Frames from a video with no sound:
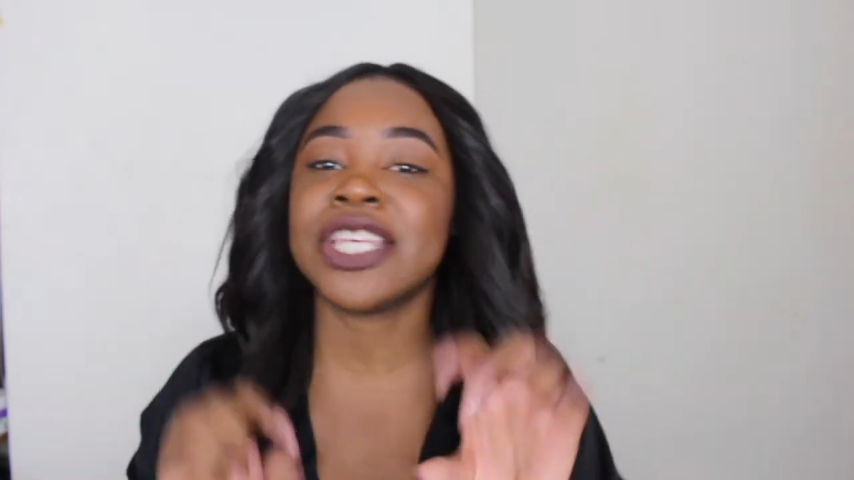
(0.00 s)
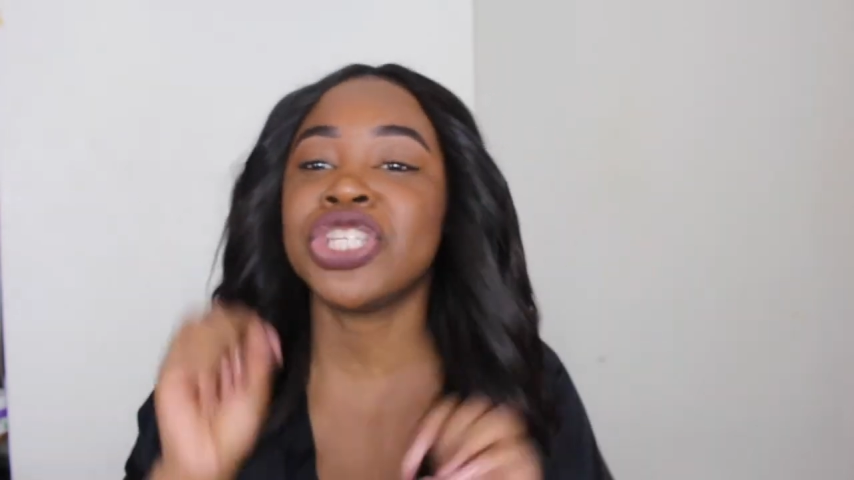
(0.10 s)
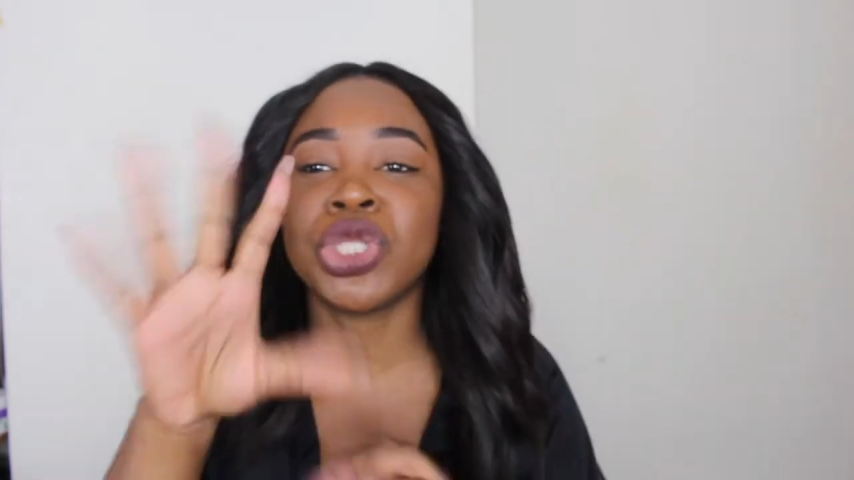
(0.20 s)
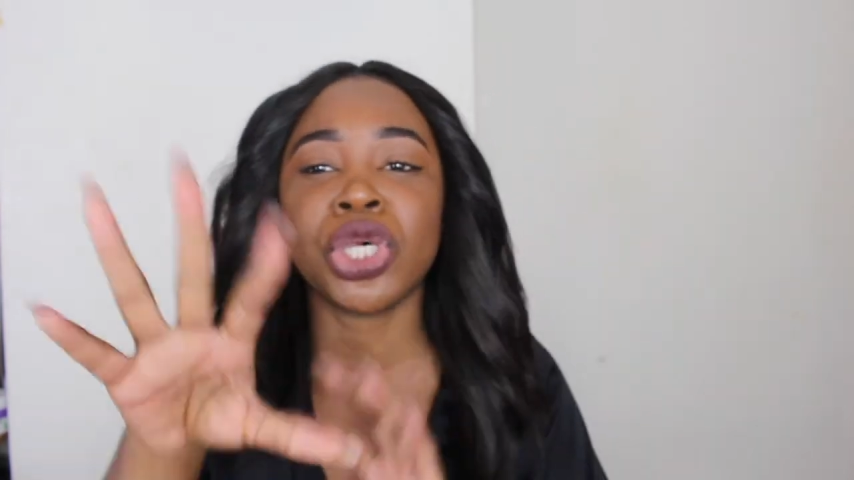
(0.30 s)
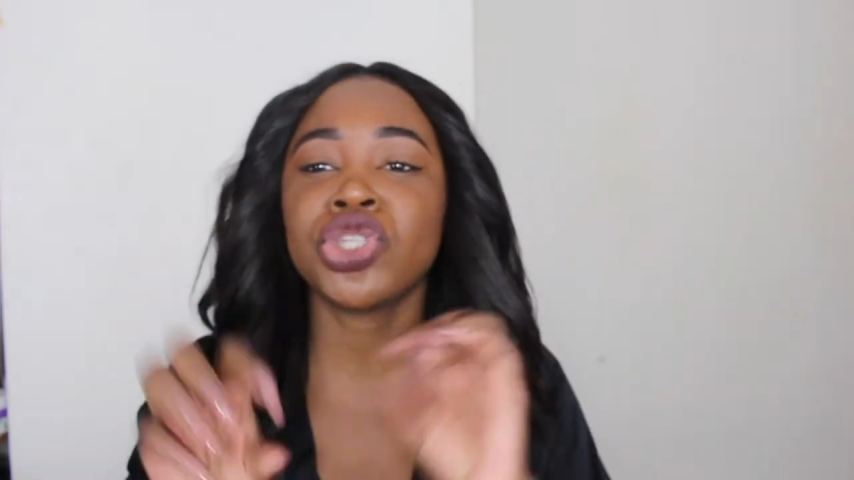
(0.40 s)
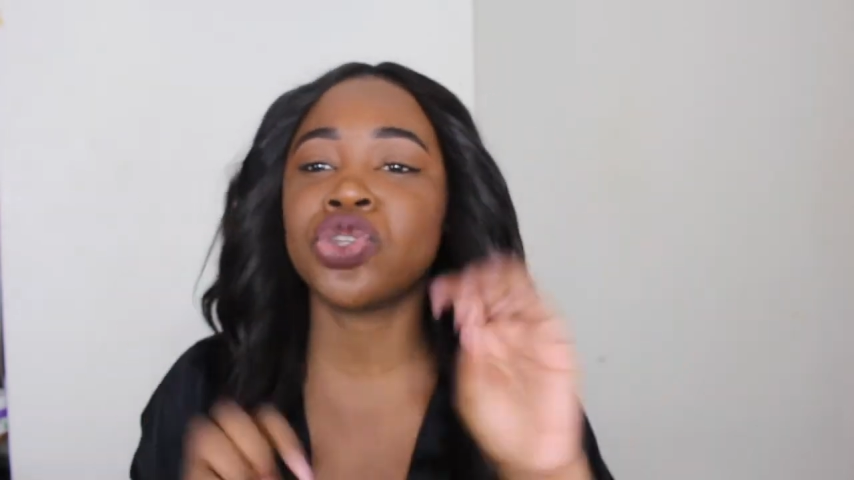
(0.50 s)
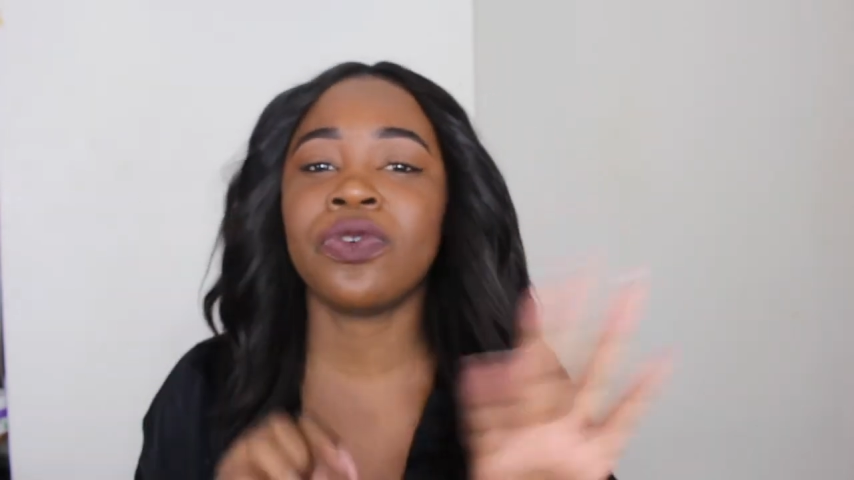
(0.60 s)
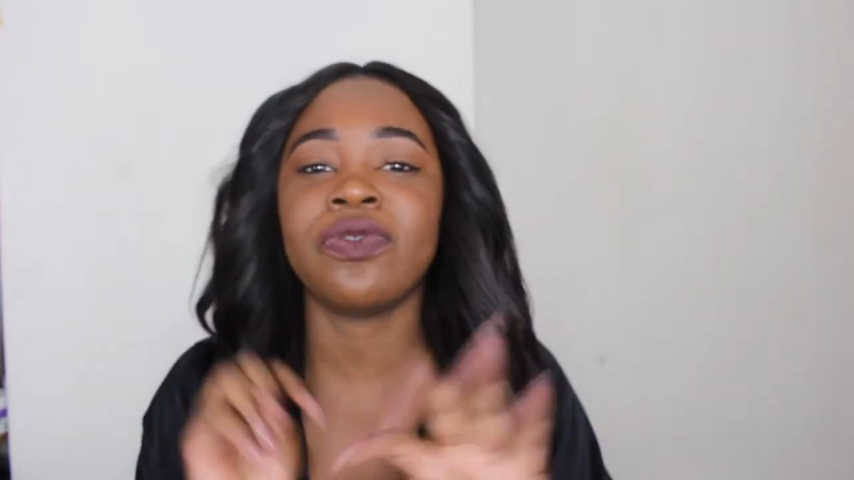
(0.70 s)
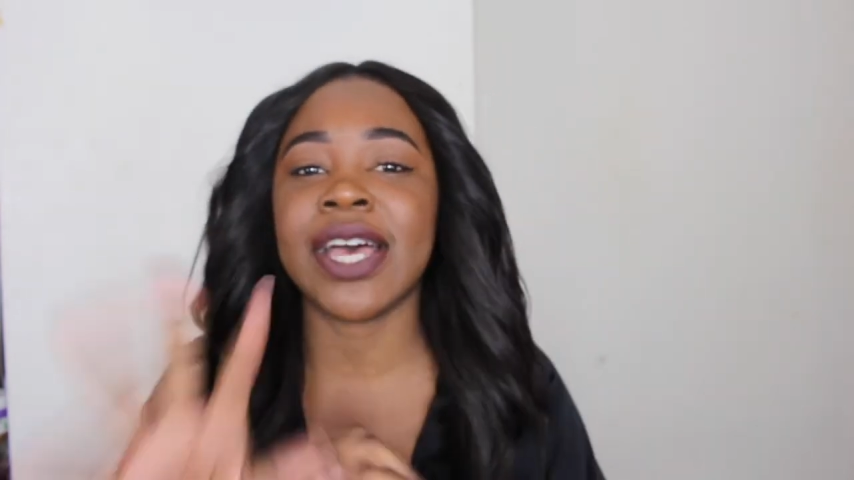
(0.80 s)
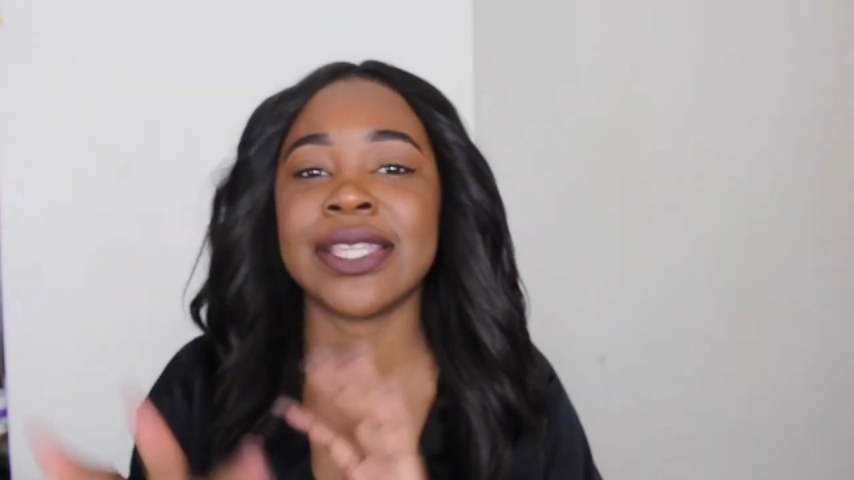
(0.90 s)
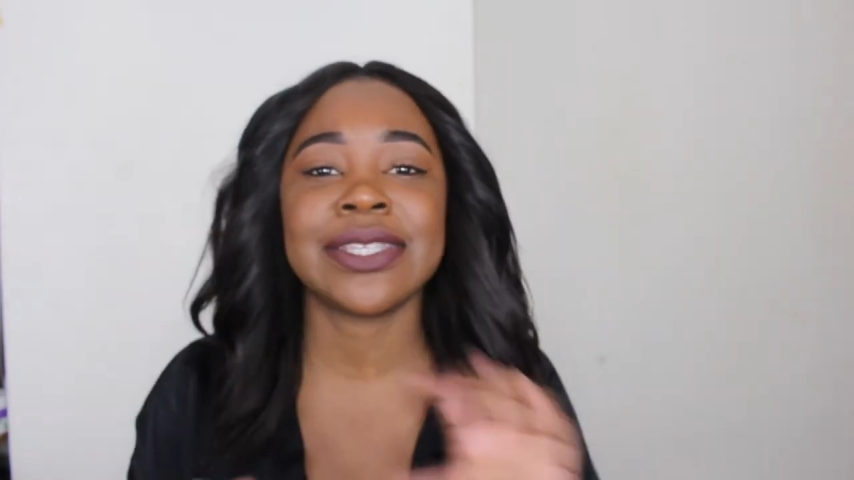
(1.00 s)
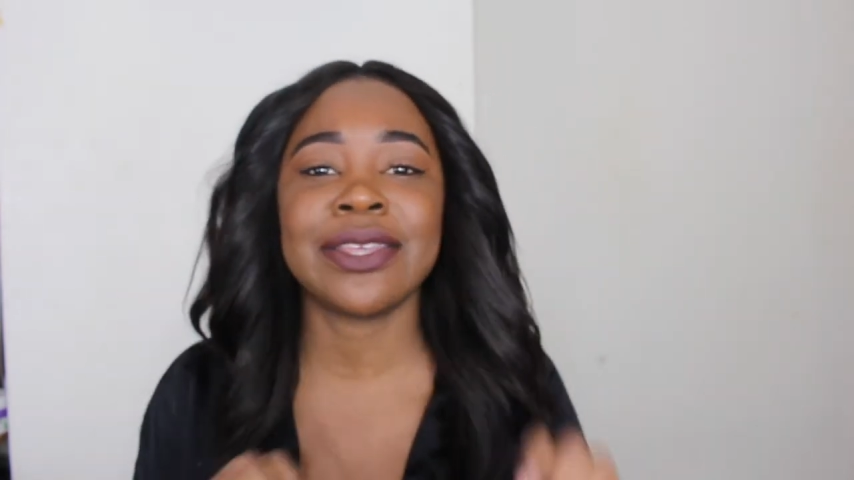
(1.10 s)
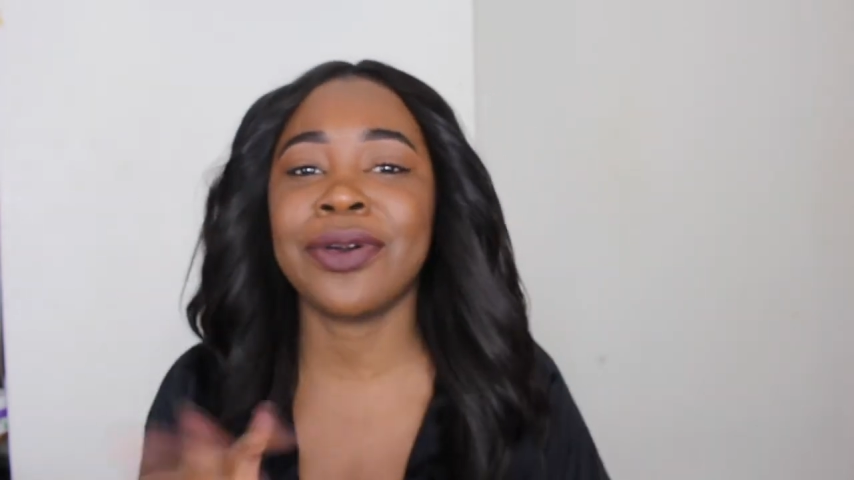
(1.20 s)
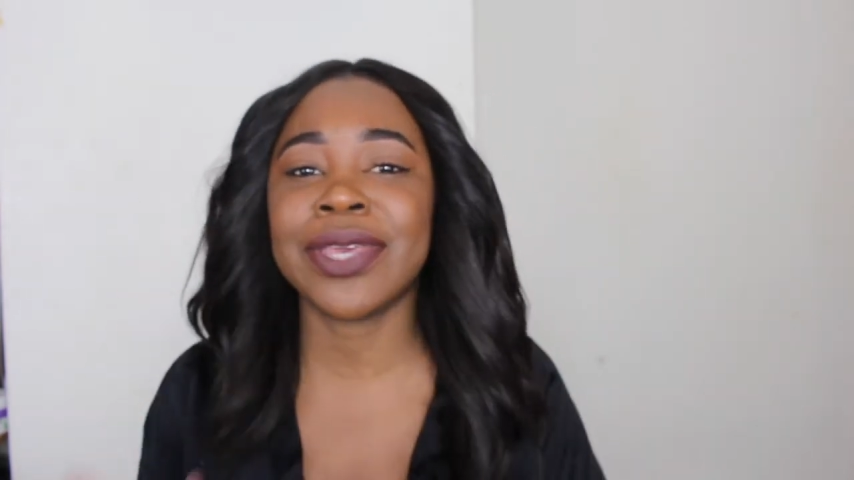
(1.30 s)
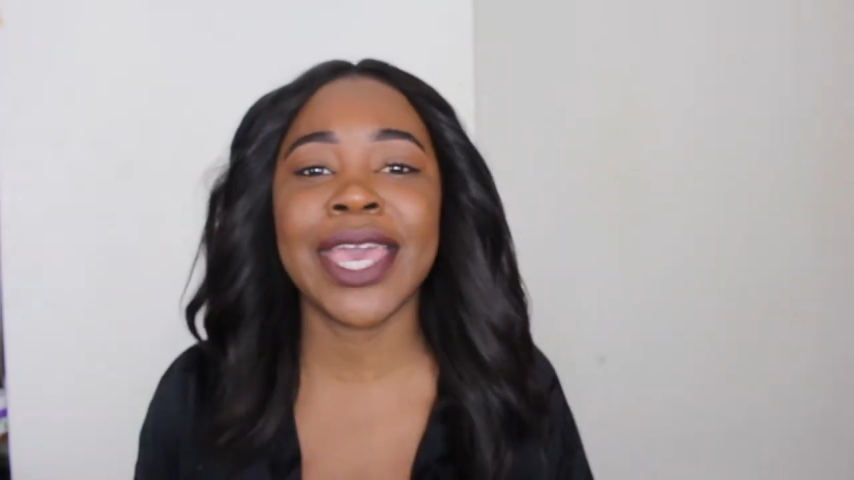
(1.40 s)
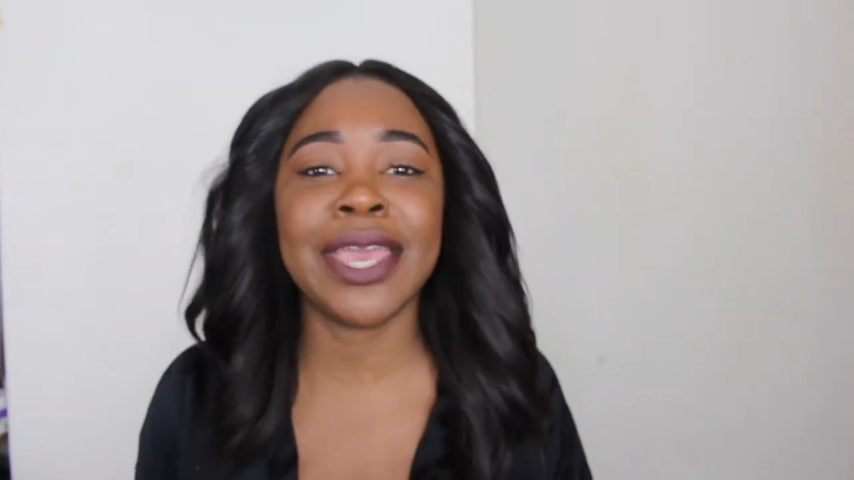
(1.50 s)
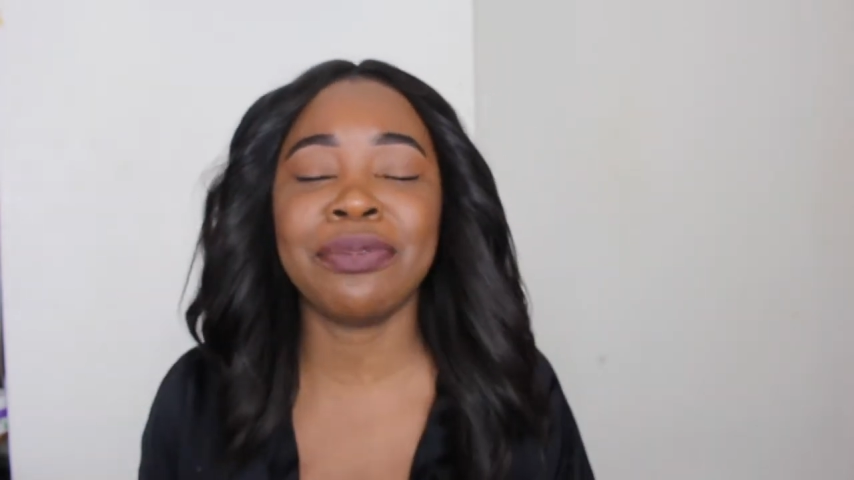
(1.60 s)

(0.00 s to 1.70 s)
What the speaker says: It's just so fast, okay?